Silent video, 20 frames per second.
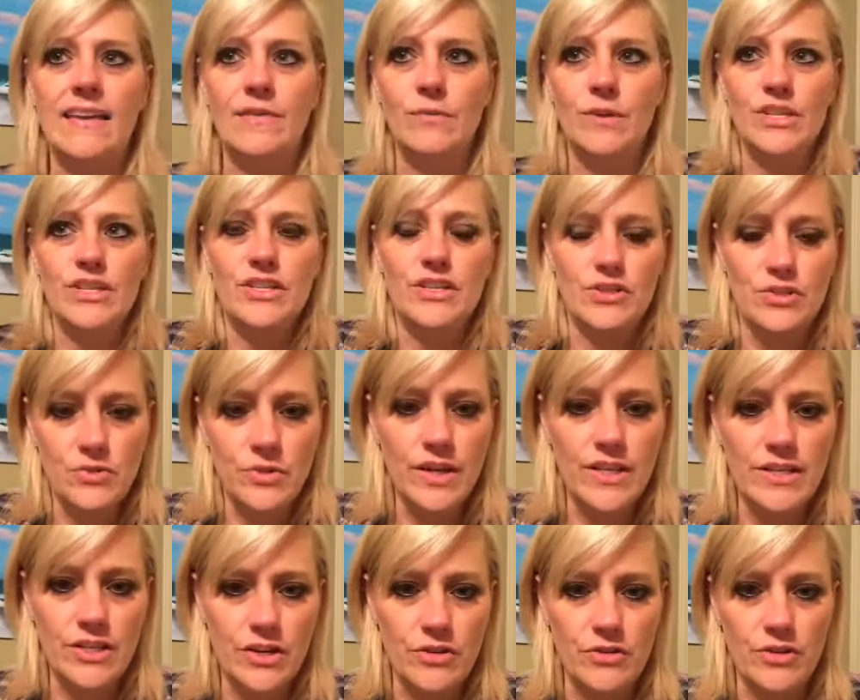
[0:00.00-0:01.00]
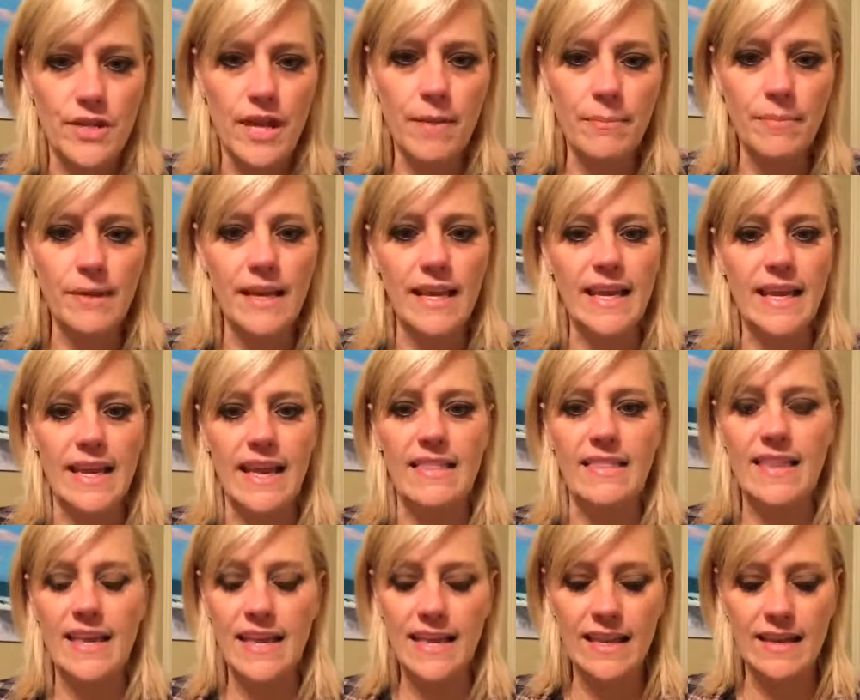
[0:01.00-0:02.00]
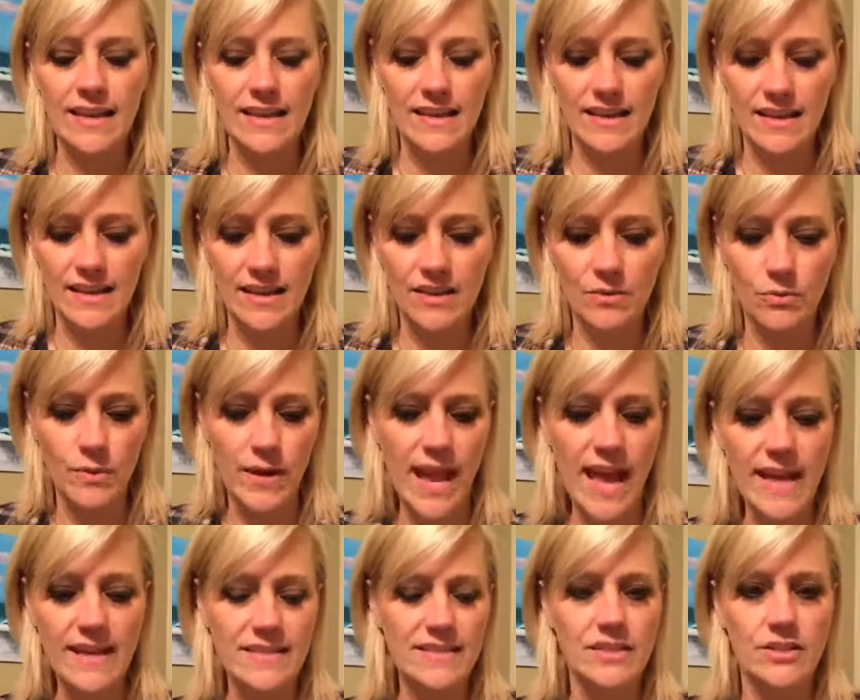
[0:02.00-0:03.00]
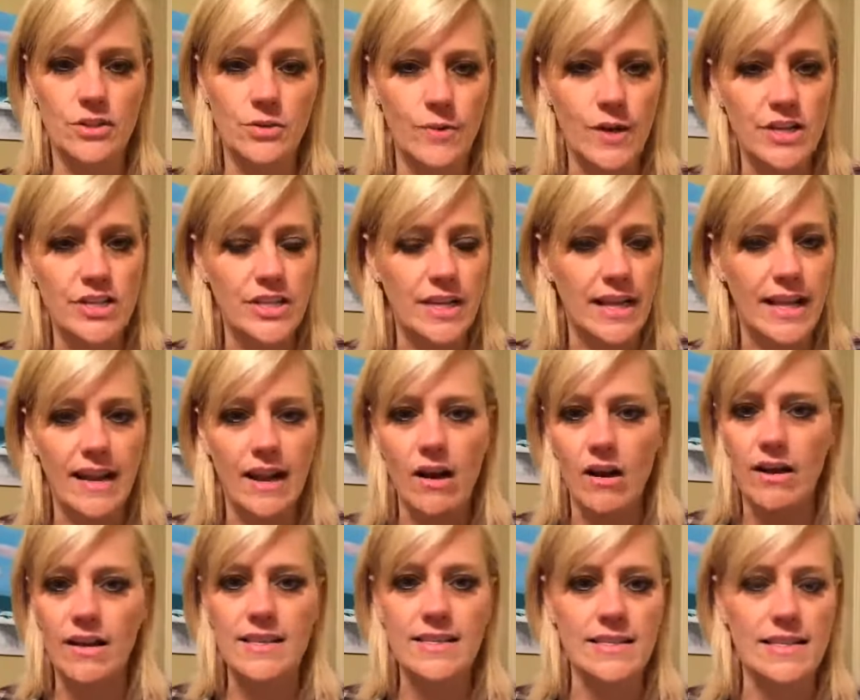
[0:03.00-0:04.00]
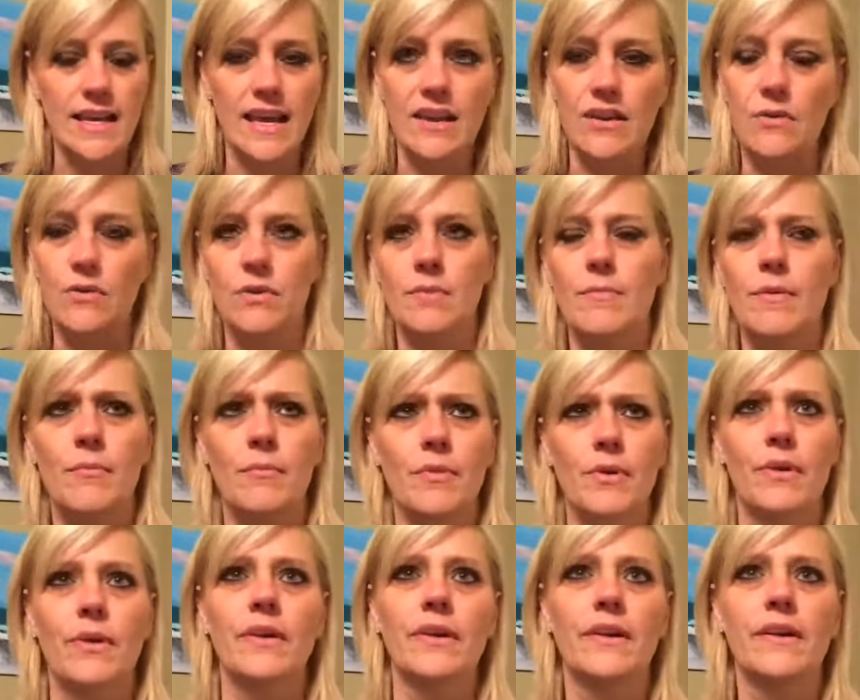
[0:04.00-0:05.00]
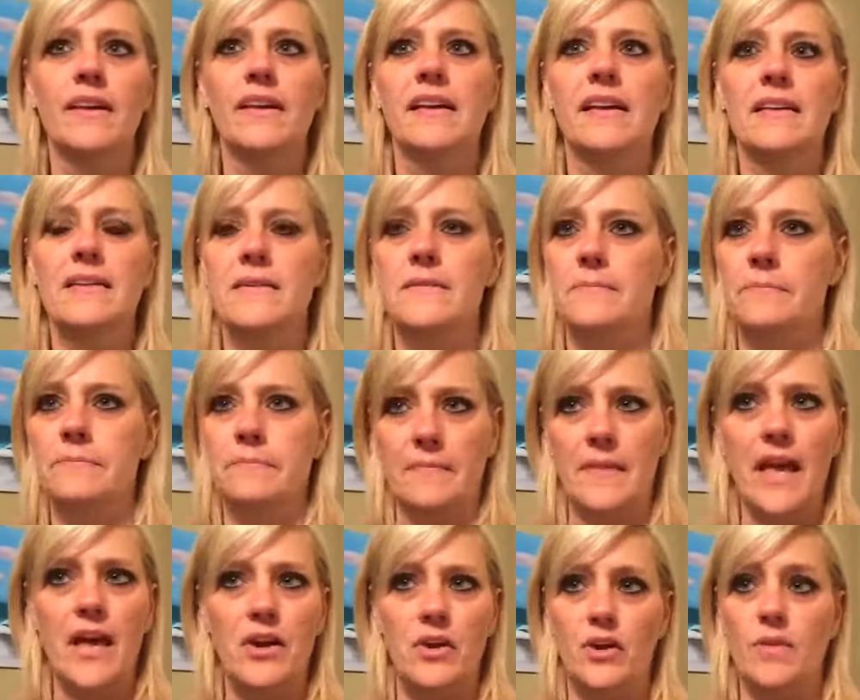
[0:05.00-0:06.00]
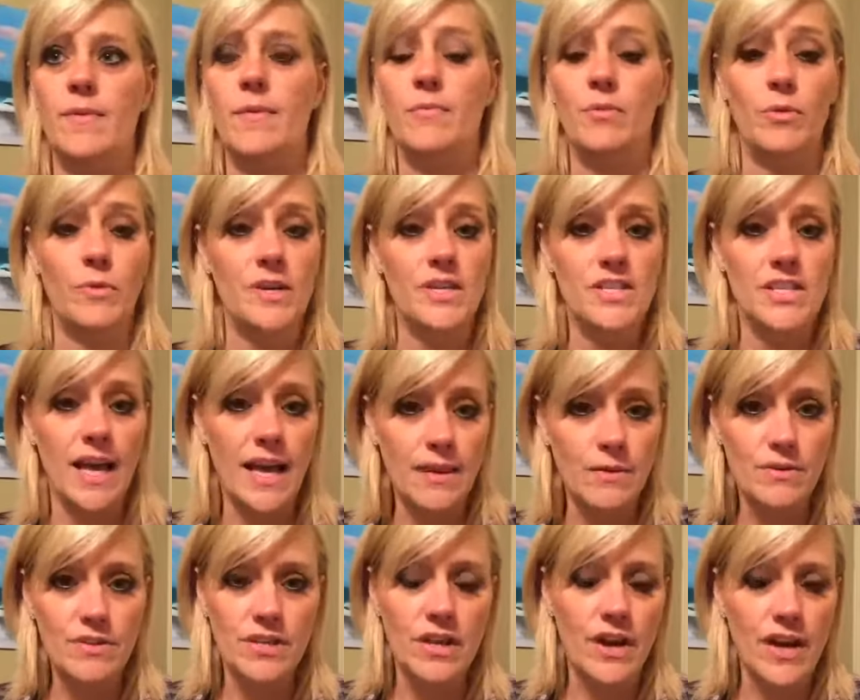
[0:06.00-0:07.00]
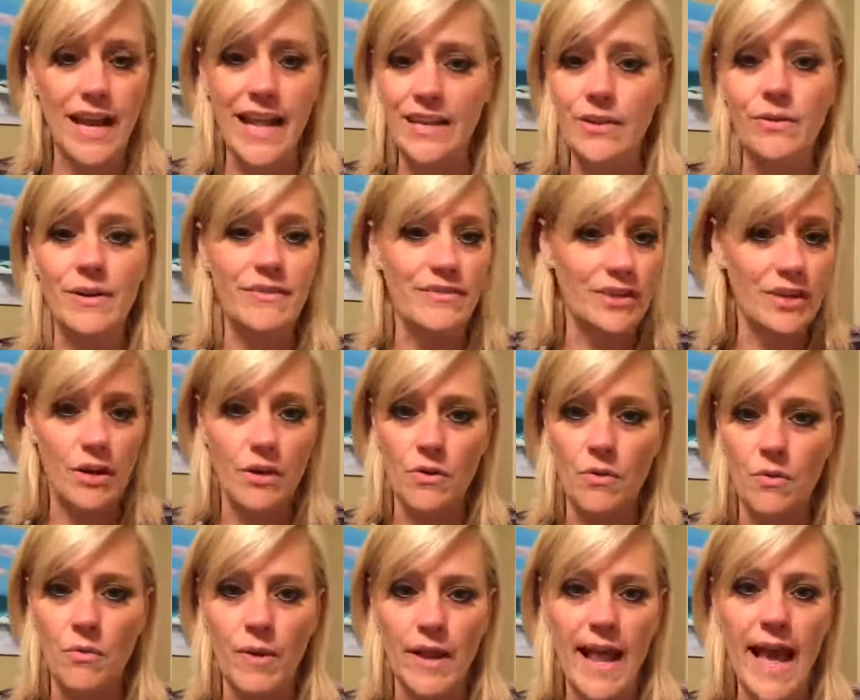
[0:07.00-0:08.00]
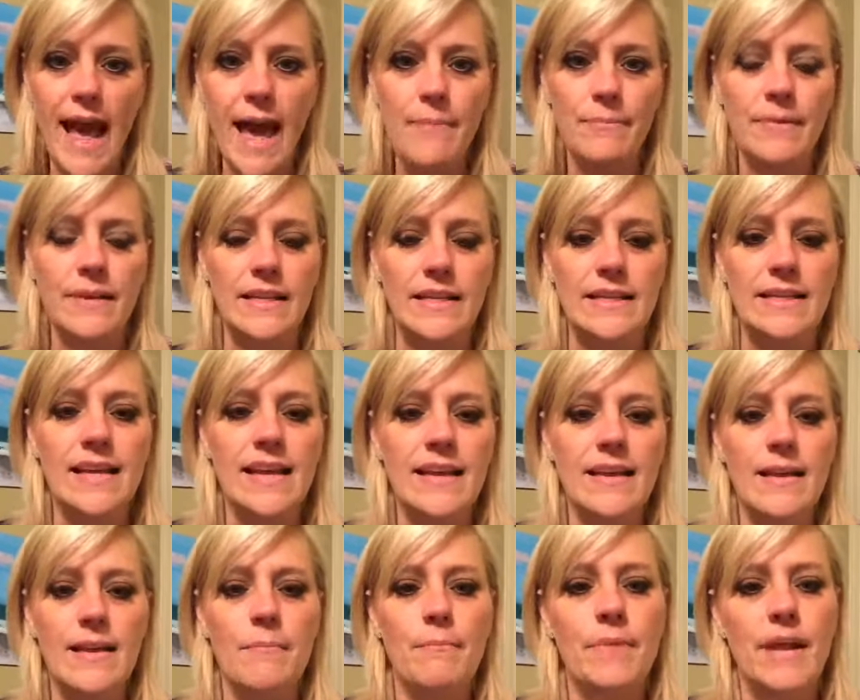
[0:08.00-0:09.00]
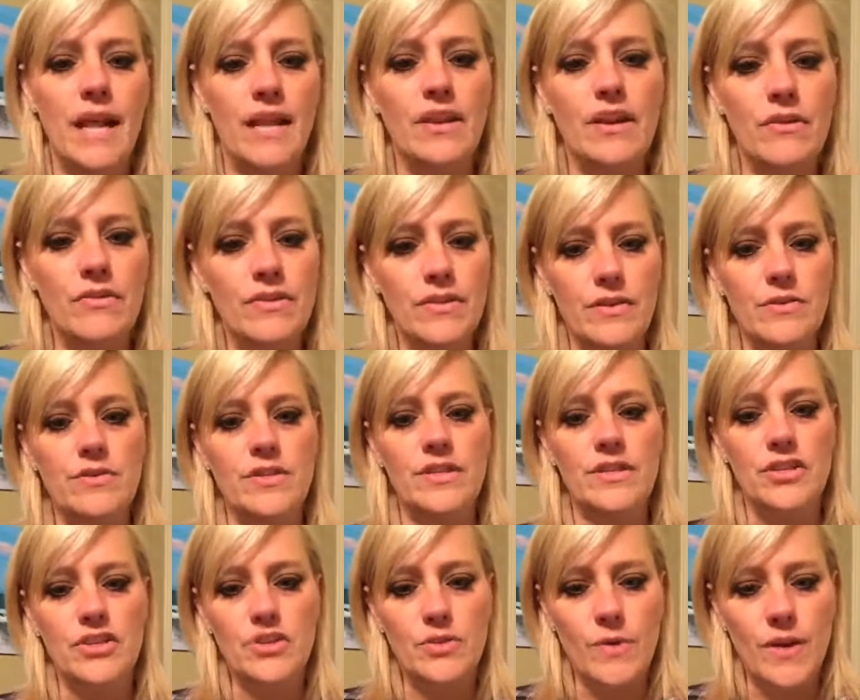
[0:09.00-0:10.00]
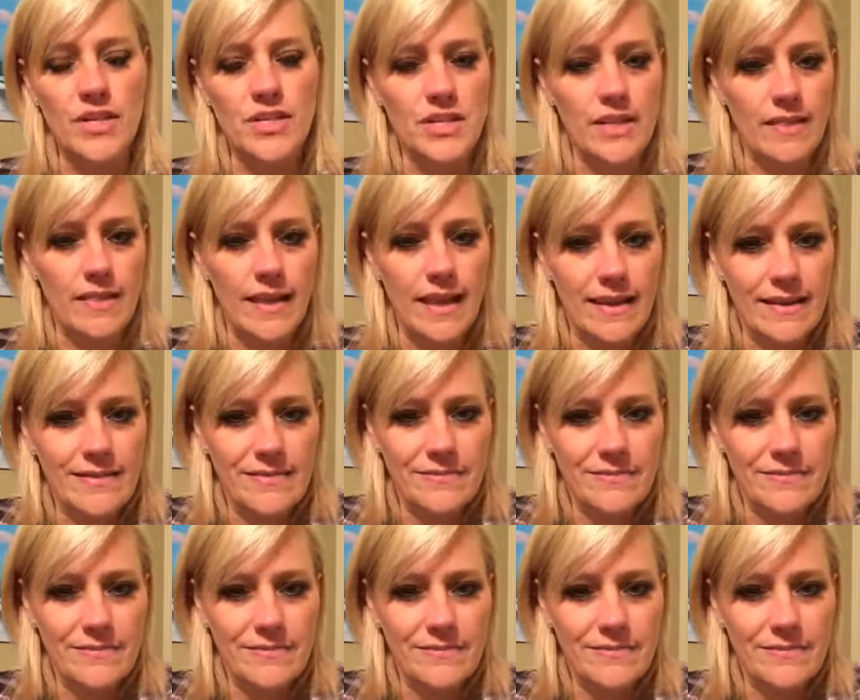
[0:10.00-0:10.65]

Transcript: we just enjoyed each other's company. And then we had a situation, and honestly, I don't remember which side it was on. I don't even know what happened, but I know that there was a situation that